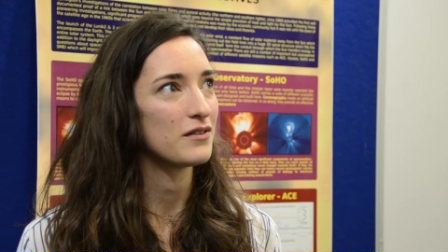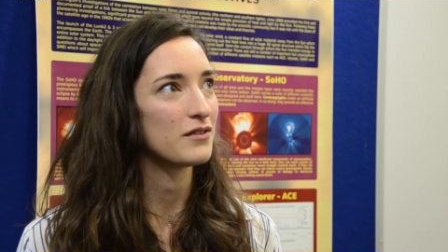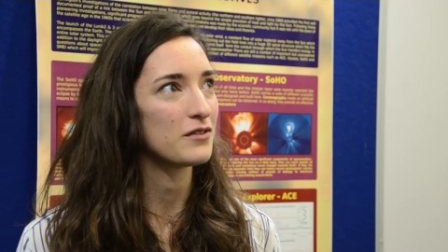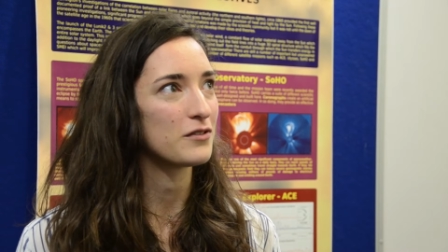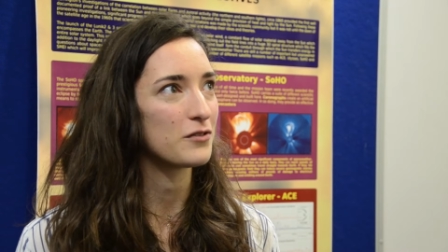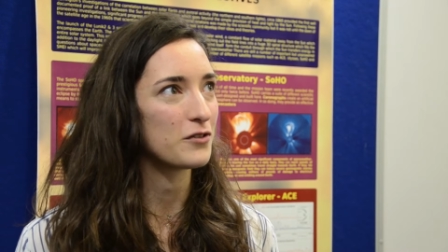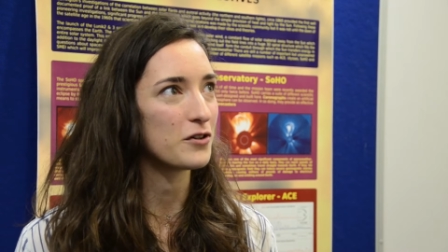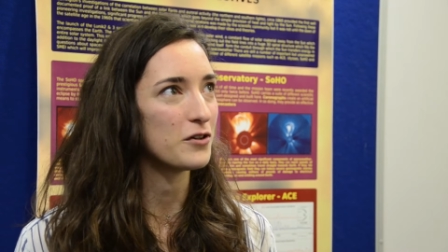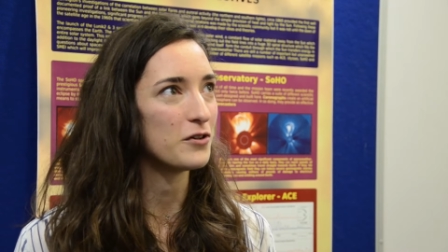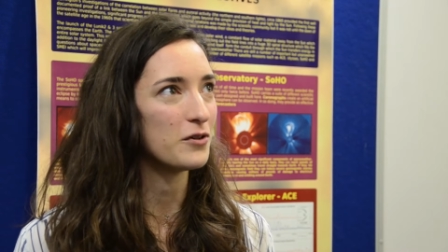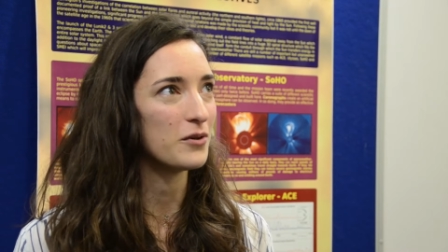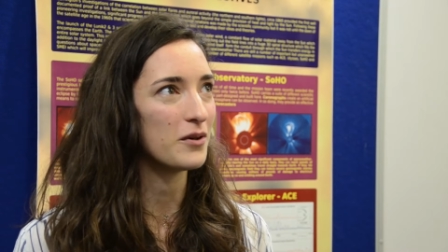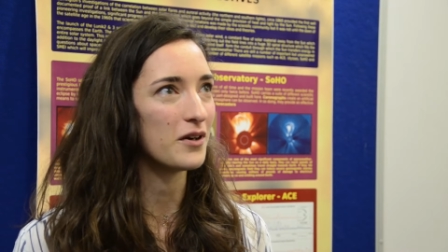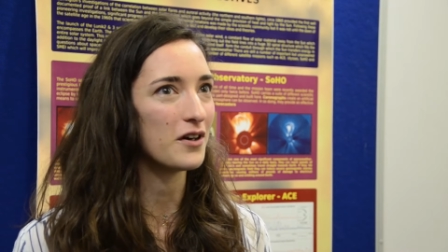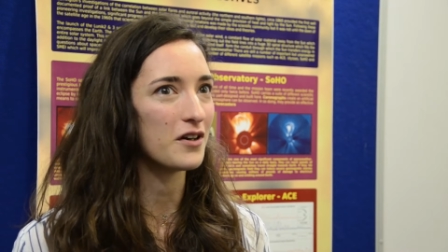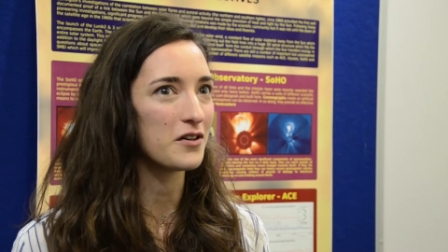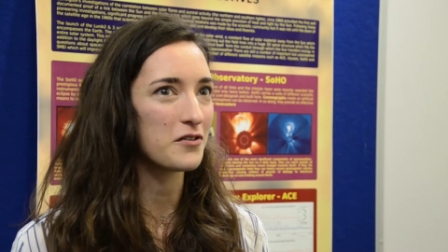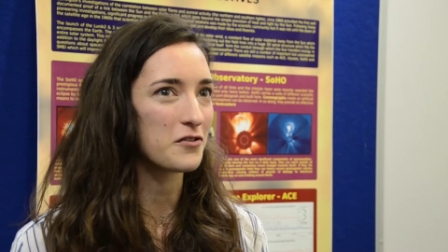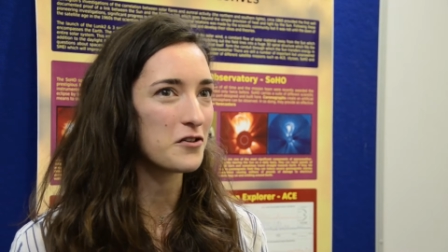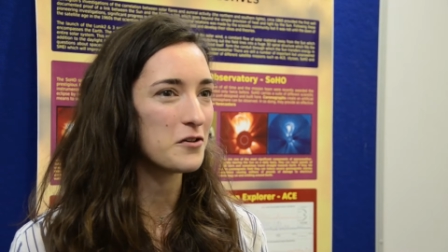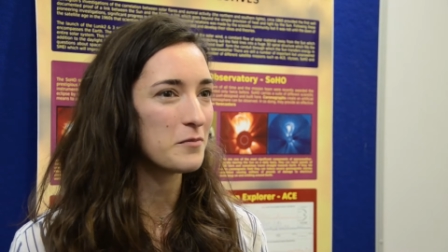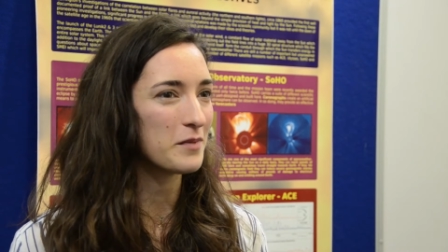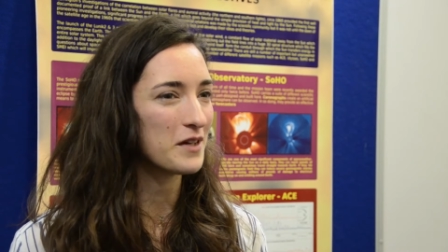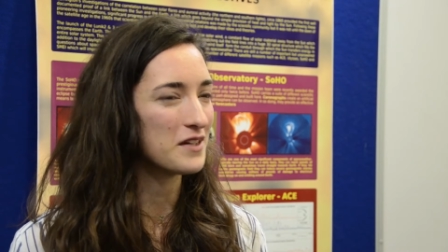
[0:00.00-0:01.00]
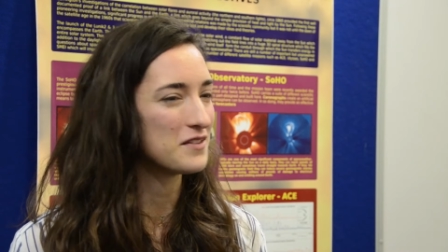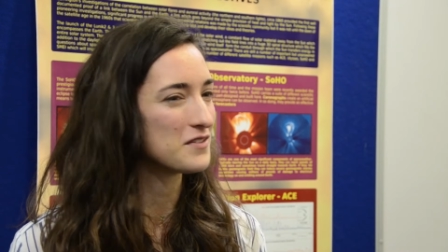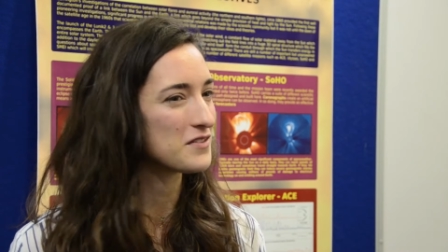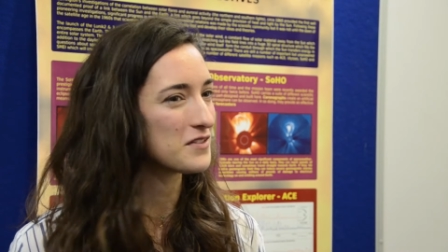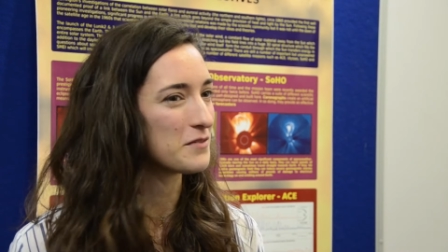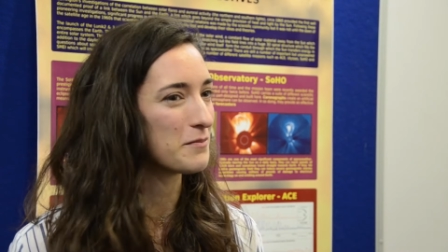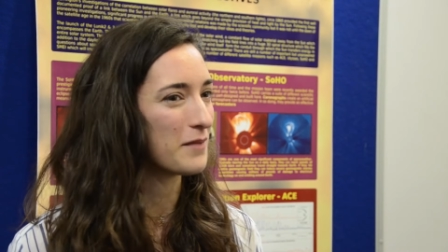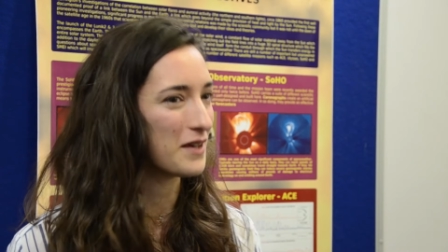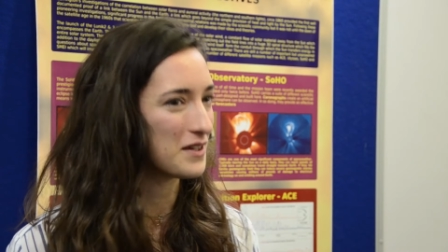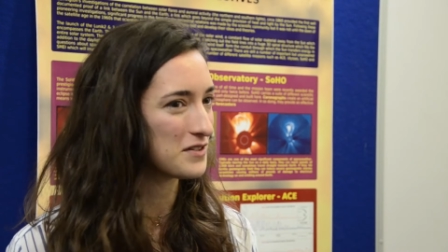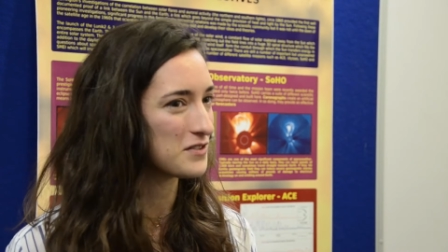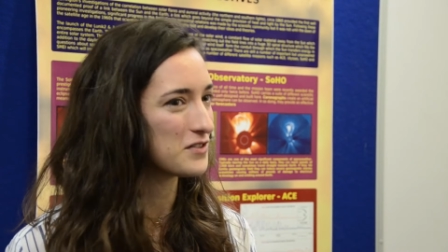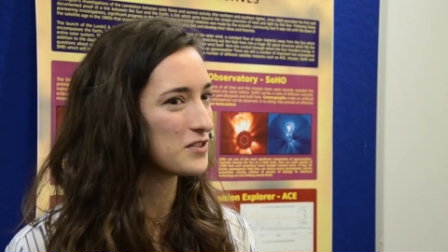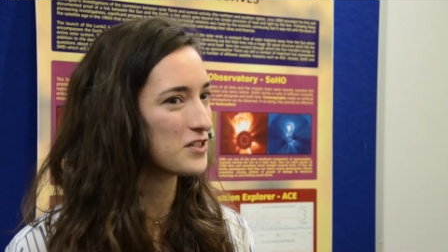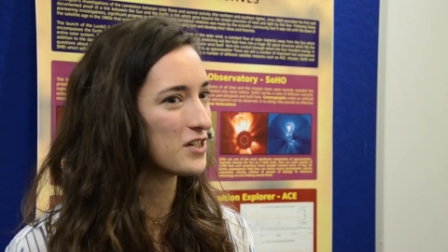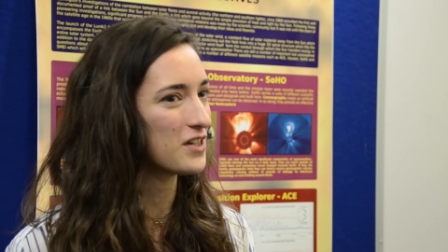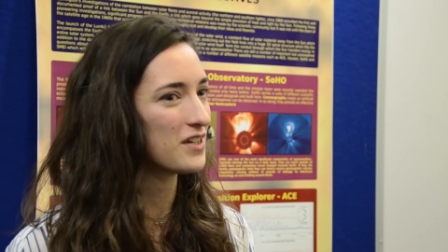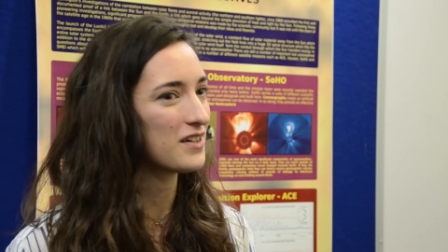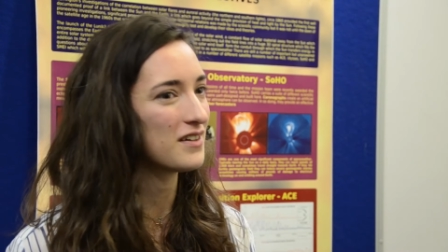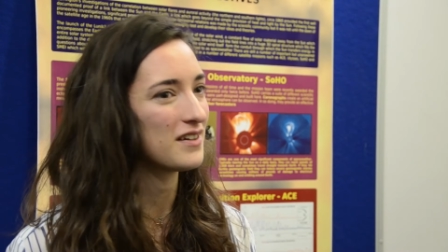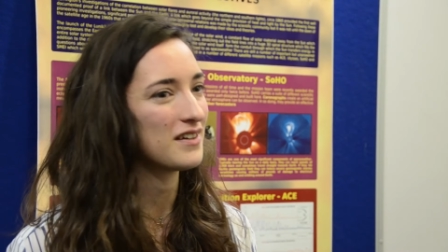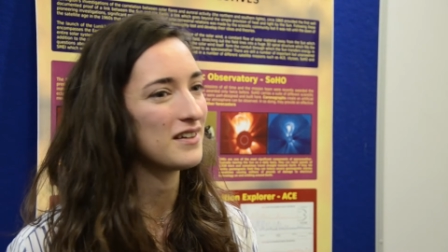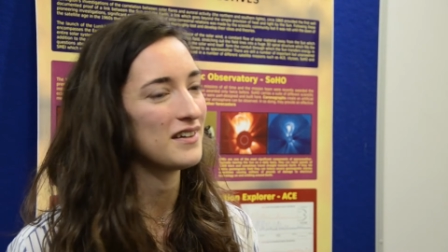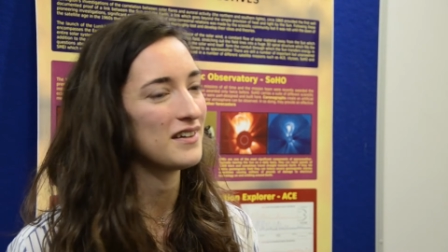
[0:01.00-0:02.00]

through our group Instant Messenger.